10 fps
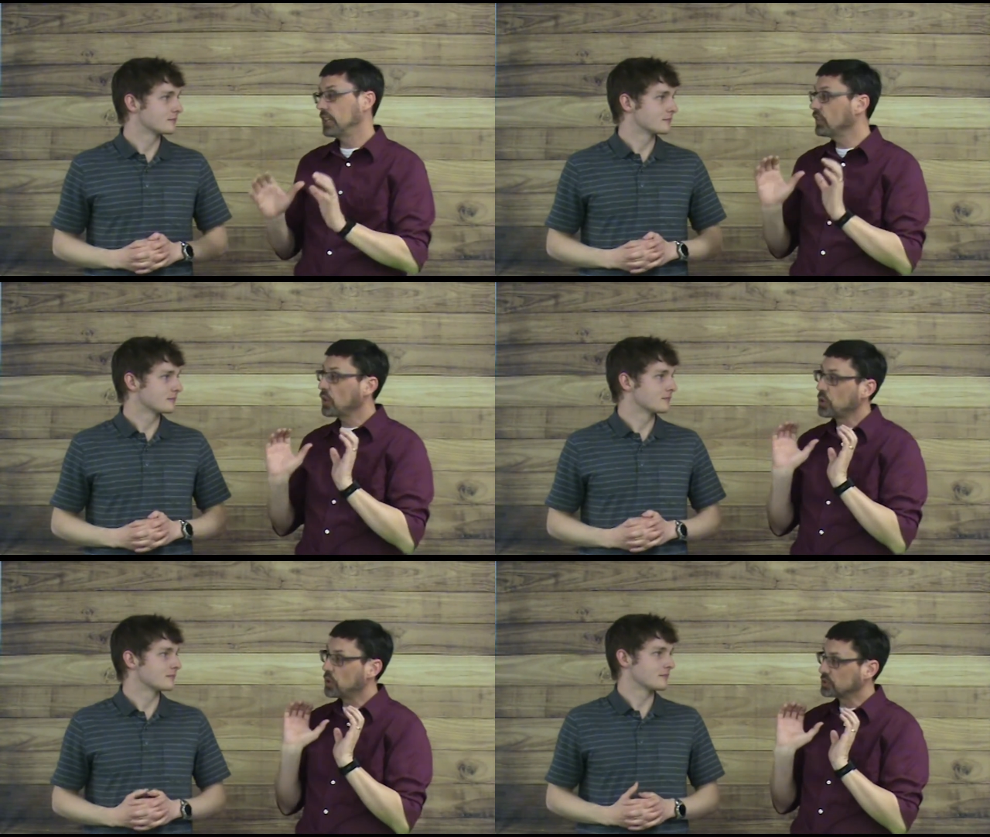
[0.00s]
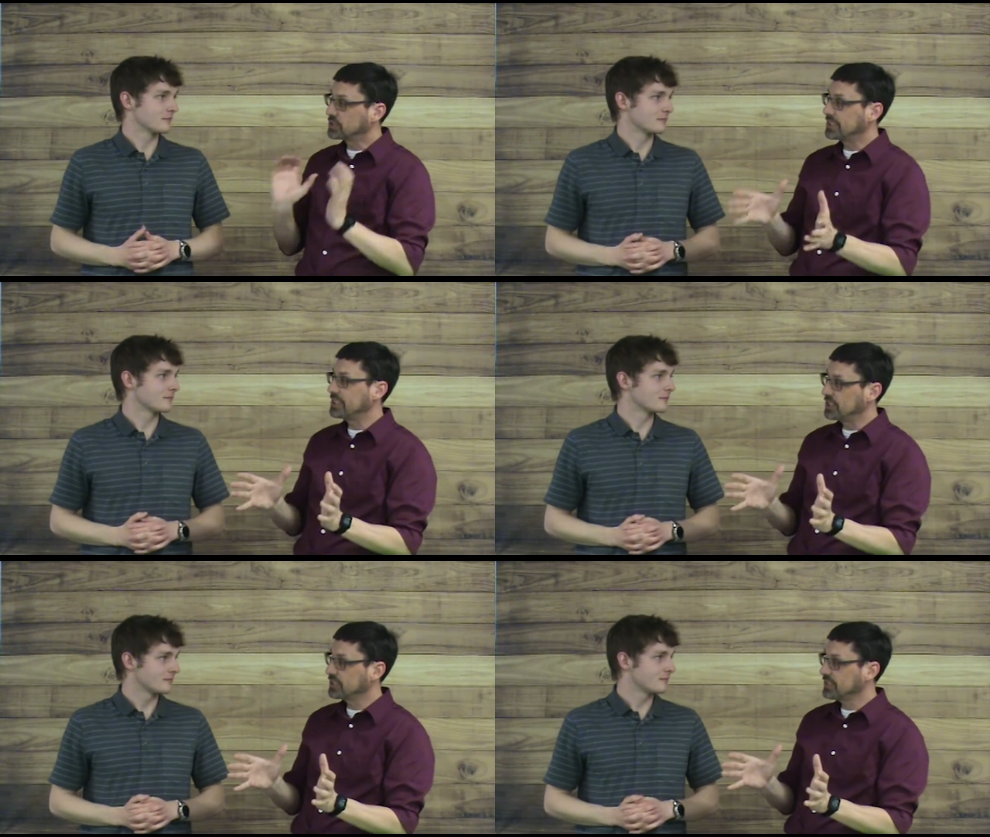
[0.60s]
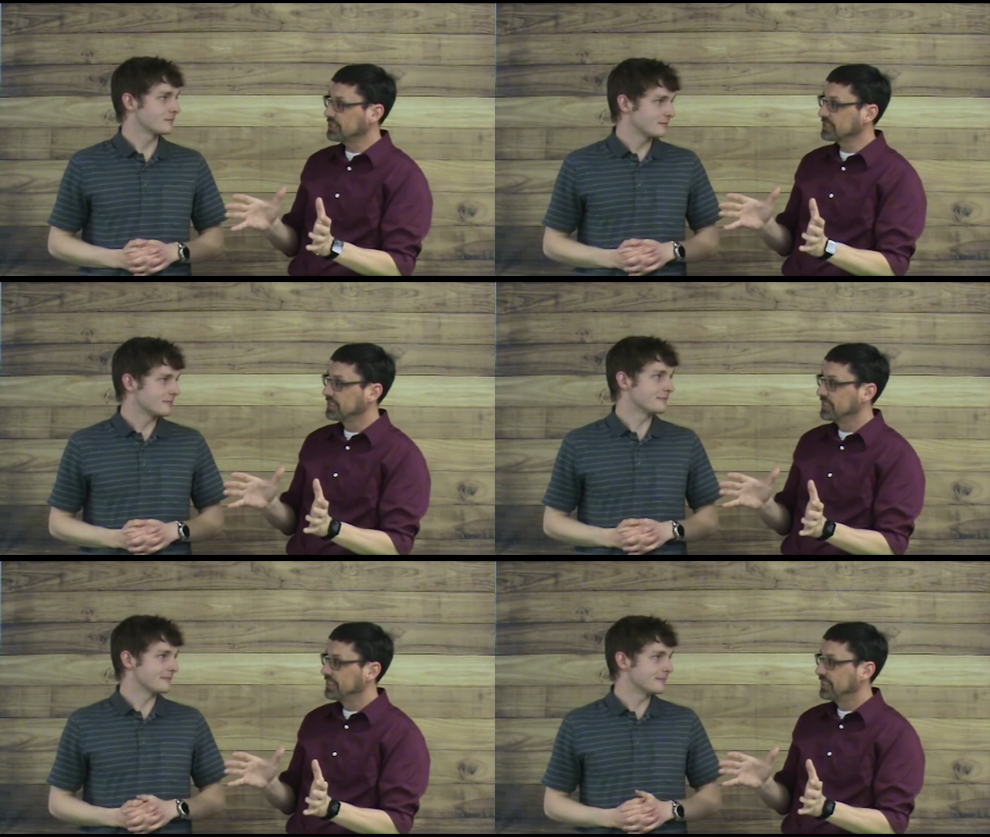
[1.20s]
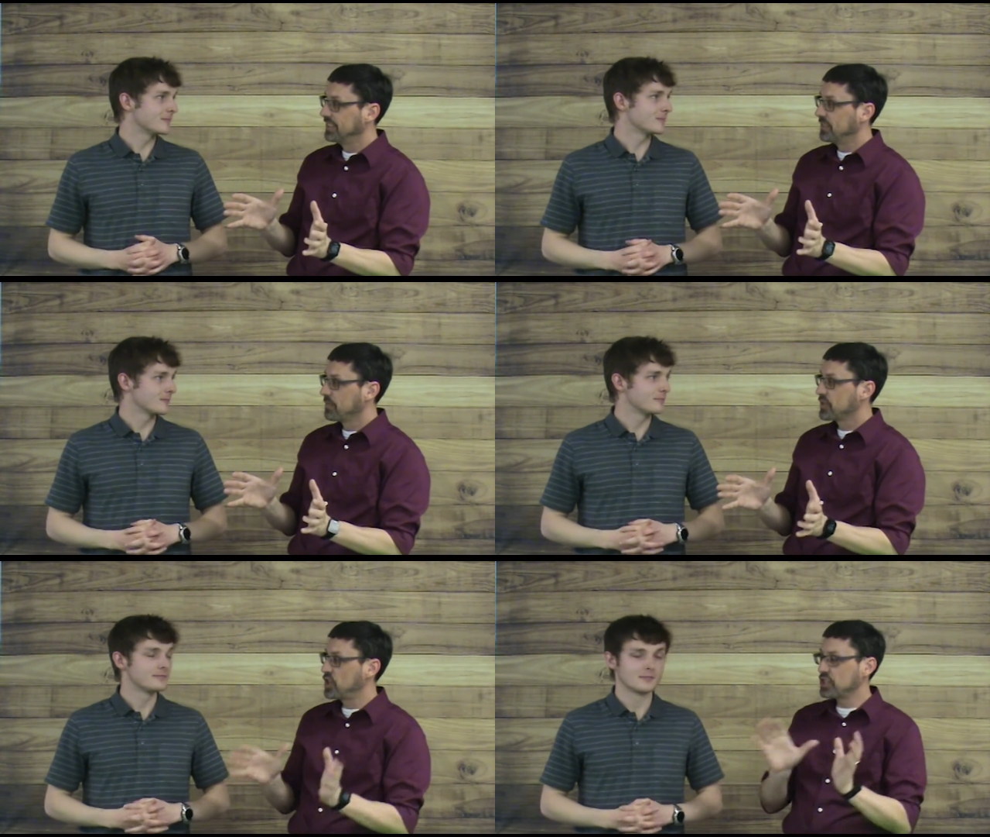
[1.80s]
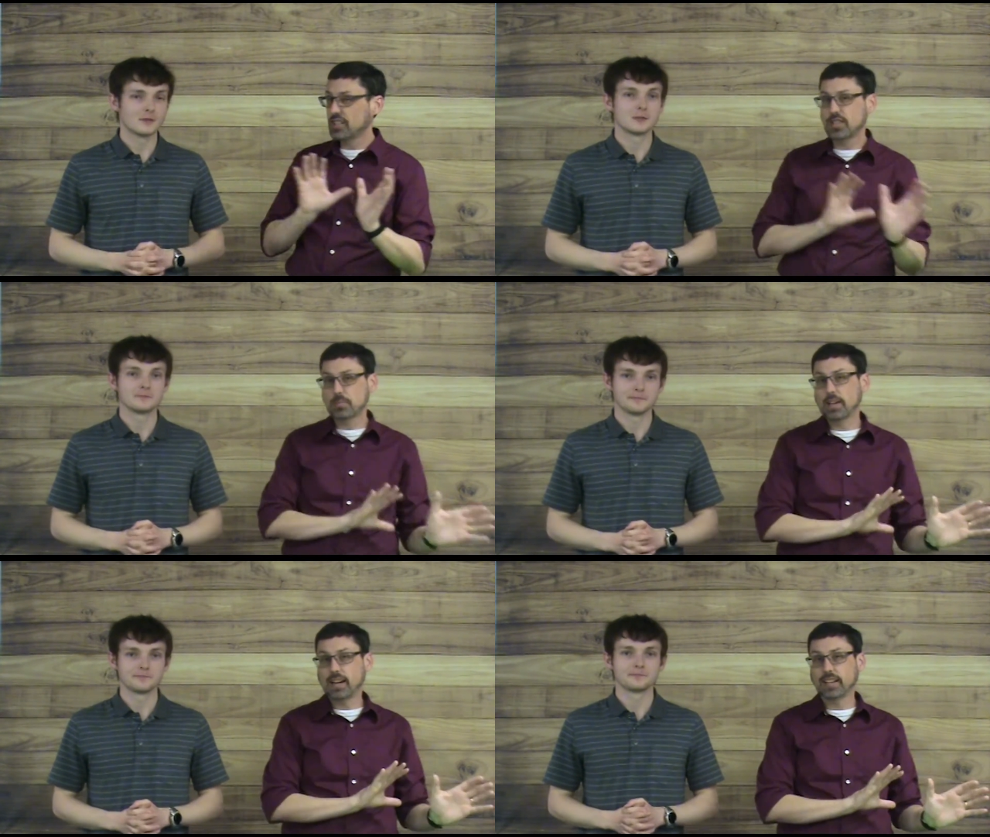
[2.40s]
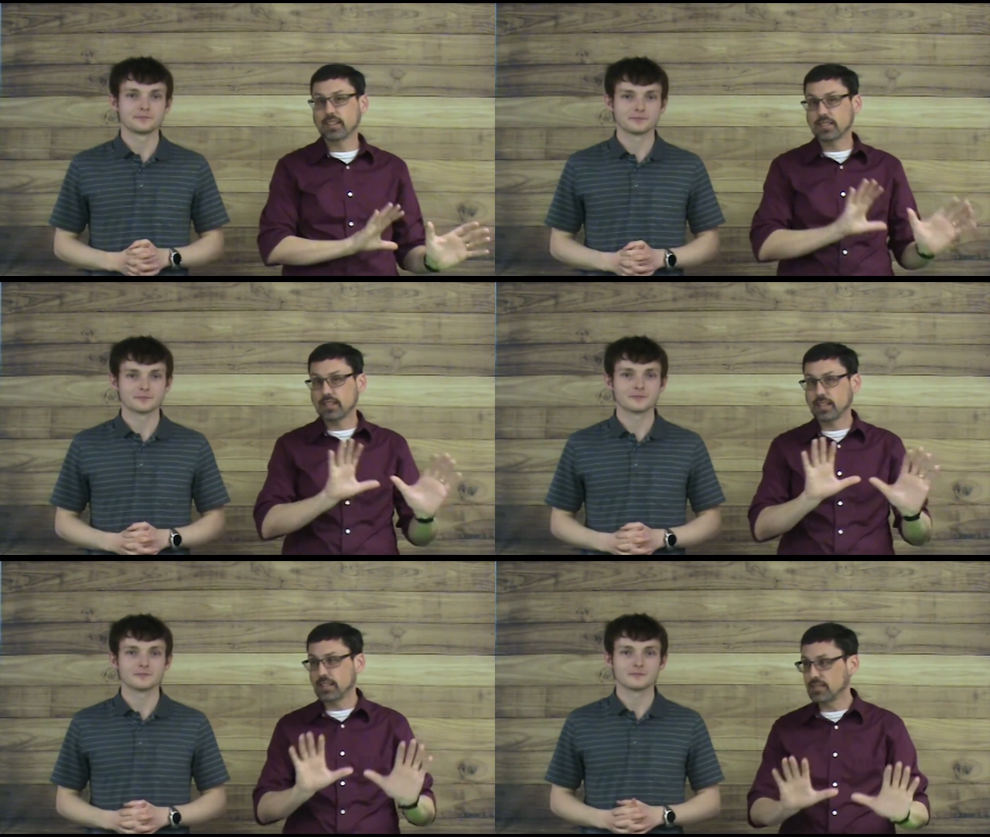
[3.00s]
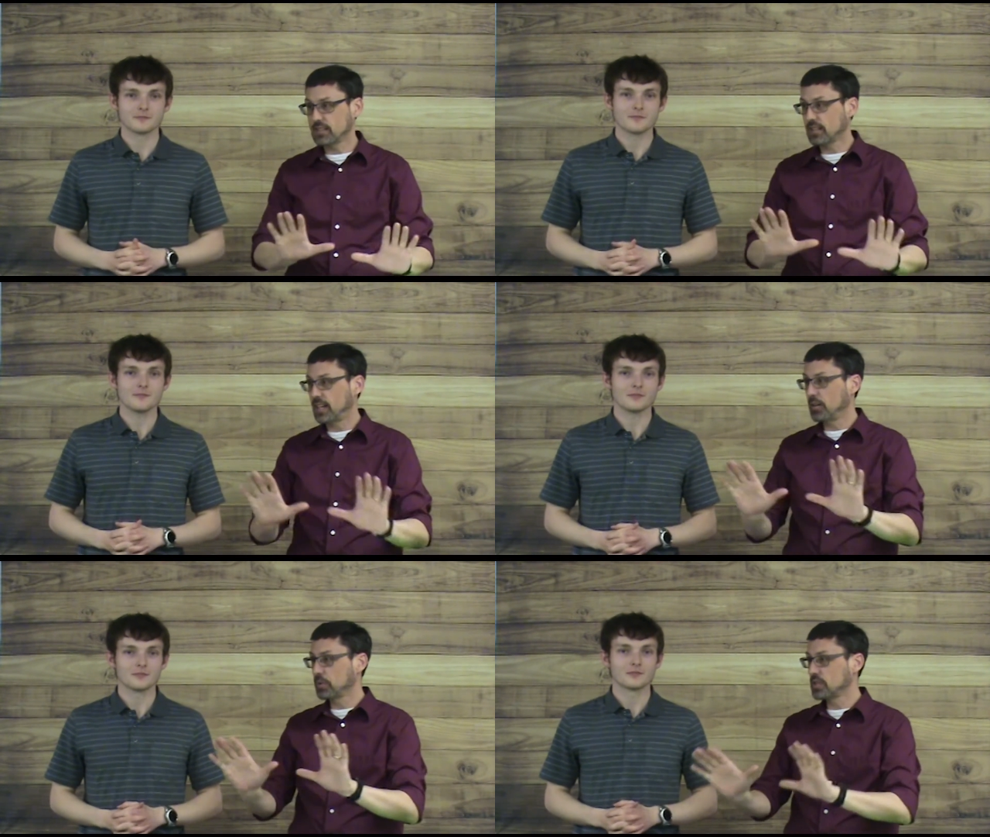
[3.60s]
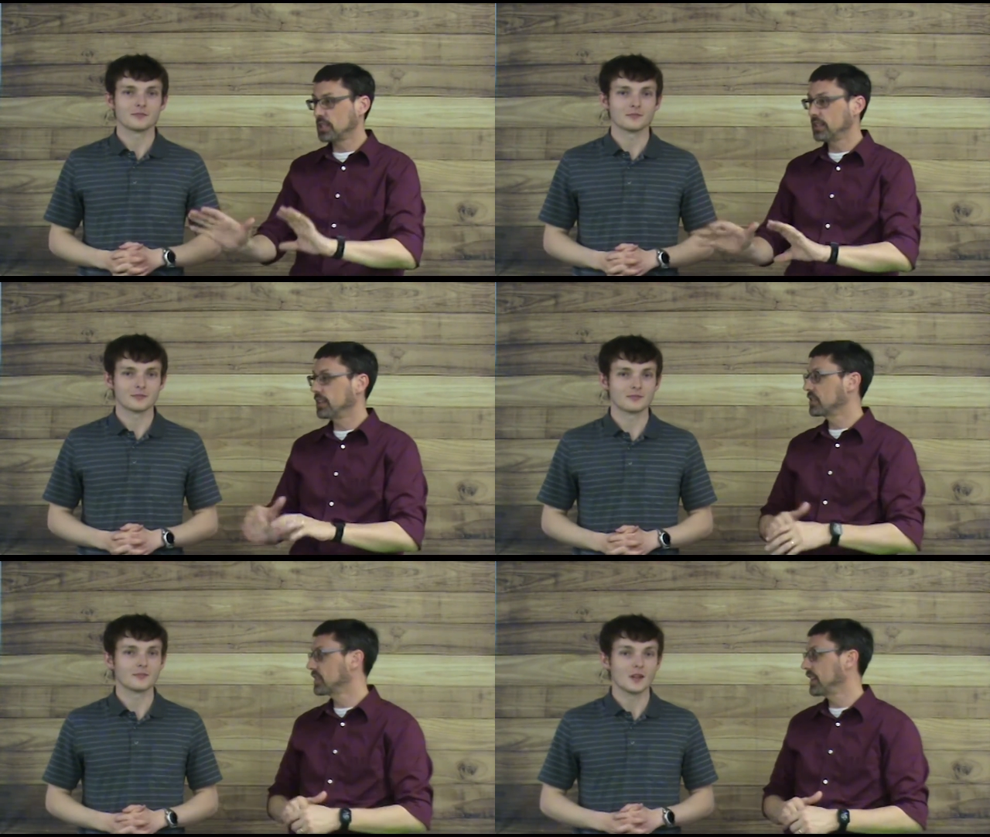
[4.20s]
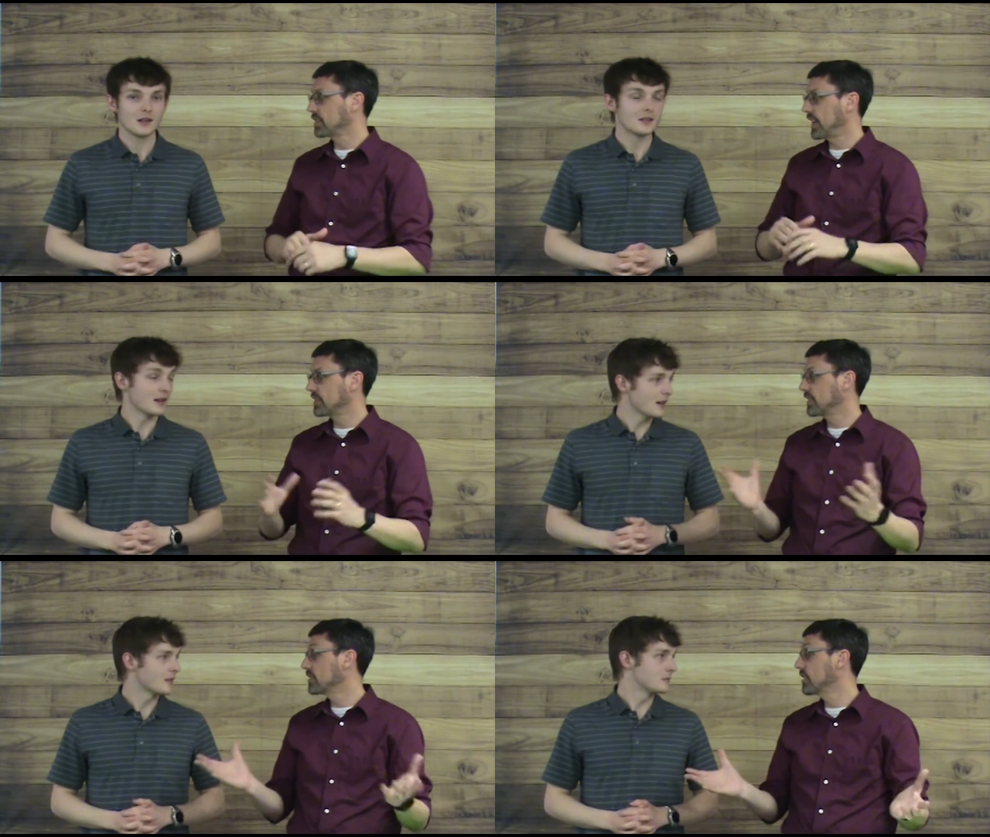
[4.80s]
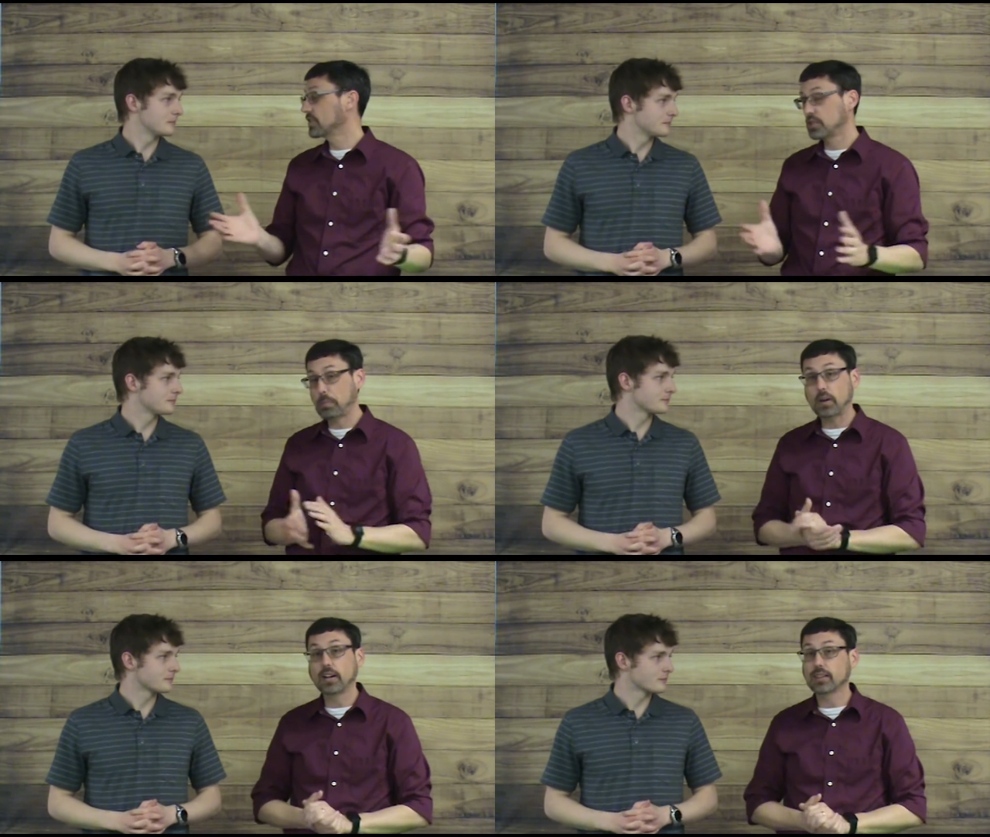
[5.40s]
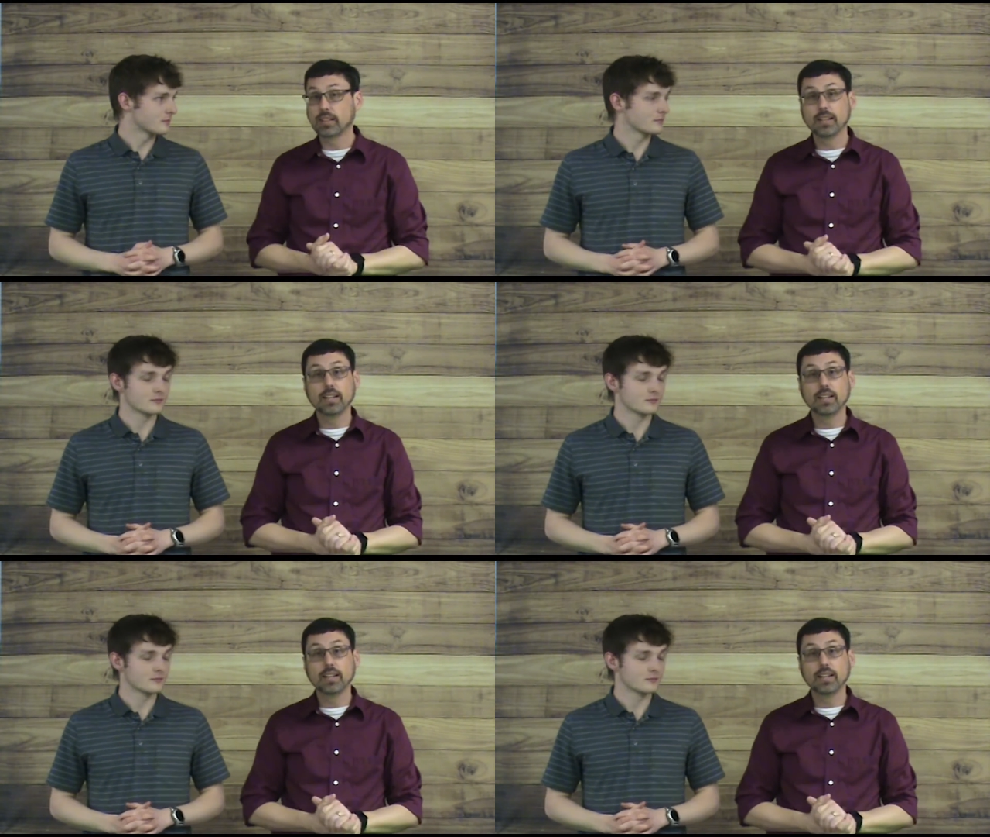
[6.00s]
Speaker 1: even though you don't see Jesus, mm -hmm. Jesus is behind the scenes accomplishing these things, as yeah. is His Spirit,